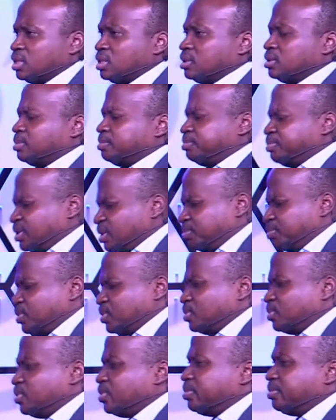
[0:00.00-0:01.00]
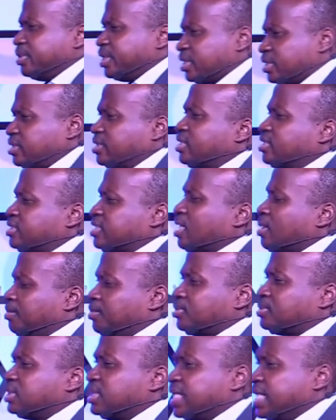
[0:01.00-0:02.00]
The people who make things
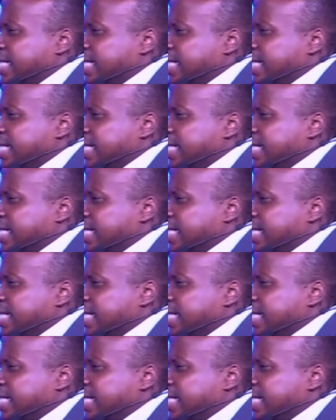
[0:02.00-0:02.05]
happen, they